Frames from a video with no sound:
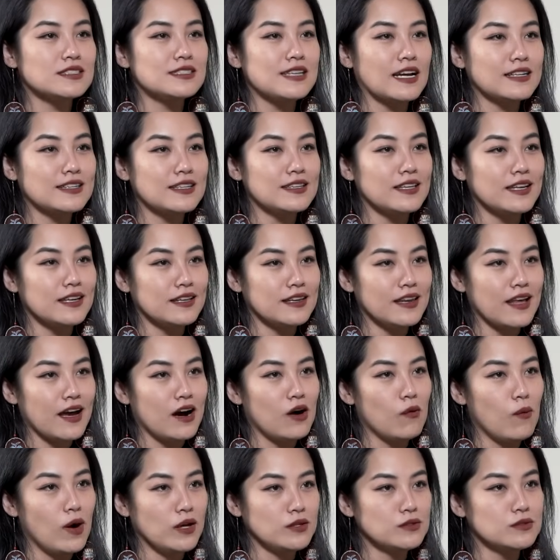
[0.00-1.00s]
suddenly
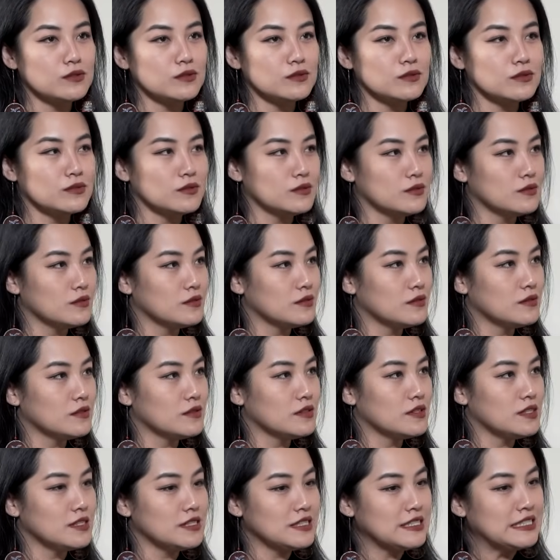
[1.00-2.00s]
now want to
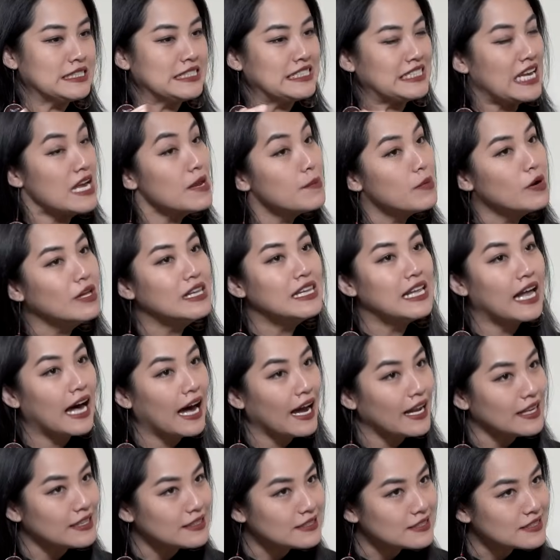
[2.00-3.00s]

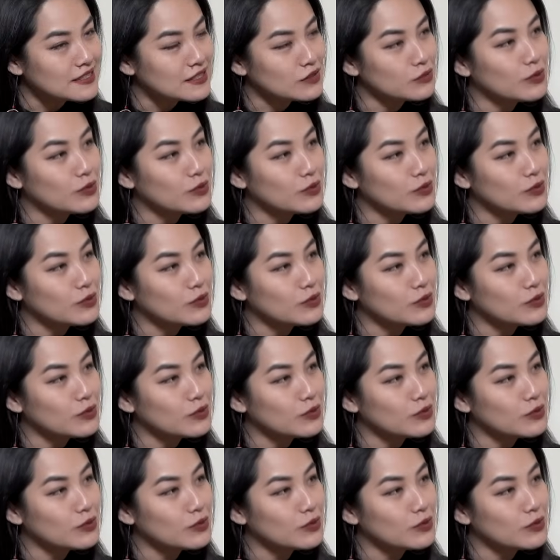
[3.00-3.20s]
stabilize the